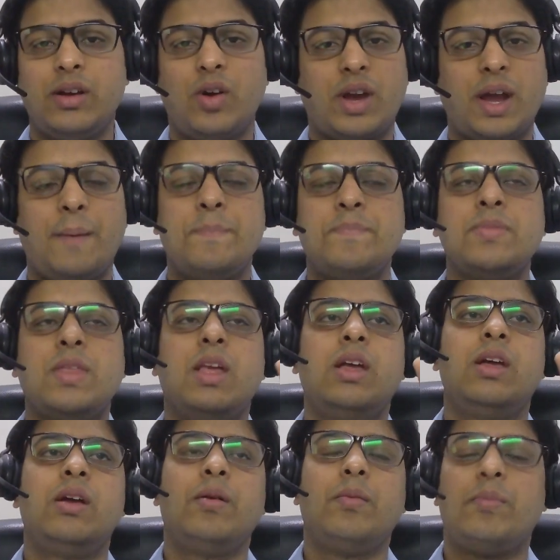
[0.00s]
Okay,
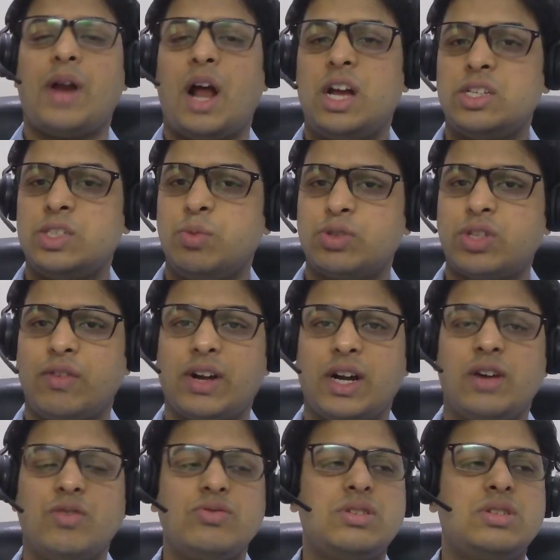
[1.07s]
branch books of
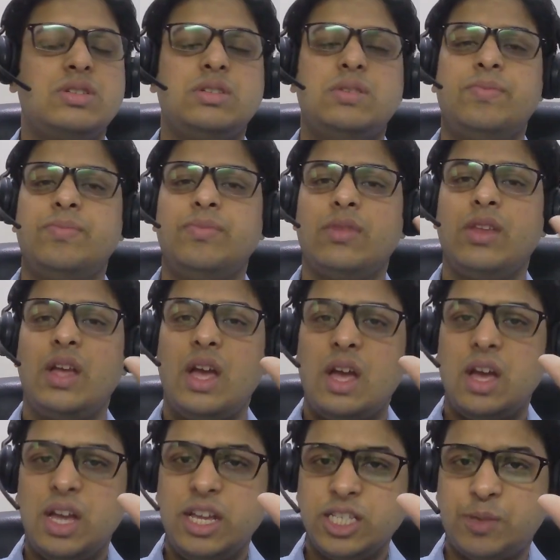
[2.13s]
accounts,
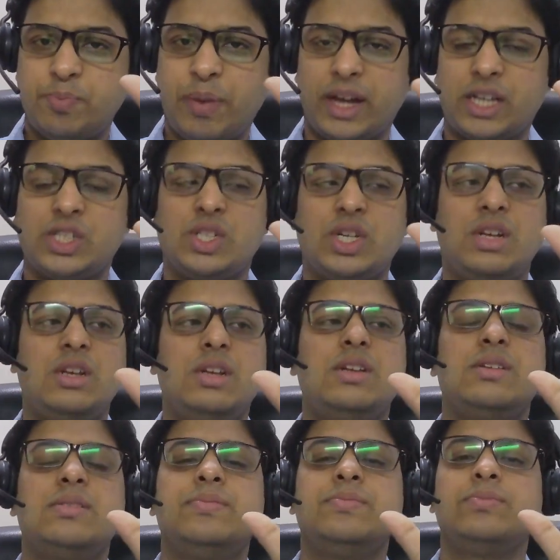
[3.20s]
inspection,
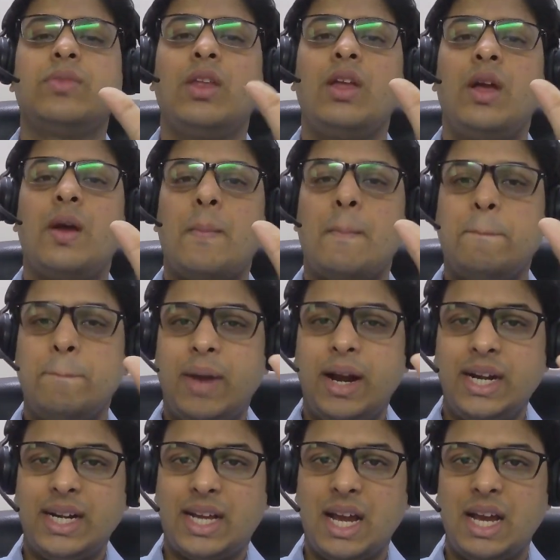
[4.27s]

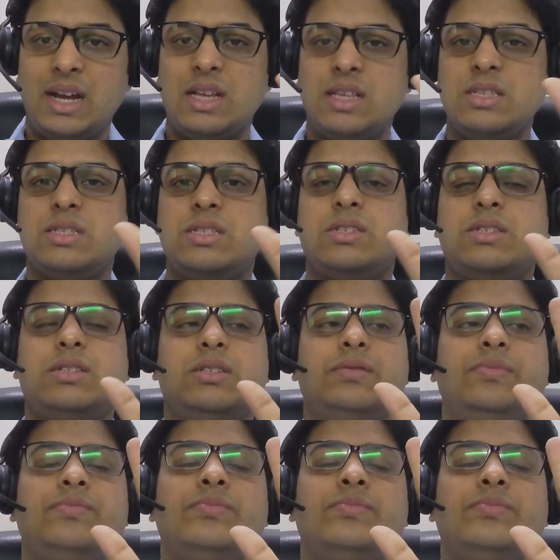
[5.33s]
maintenance,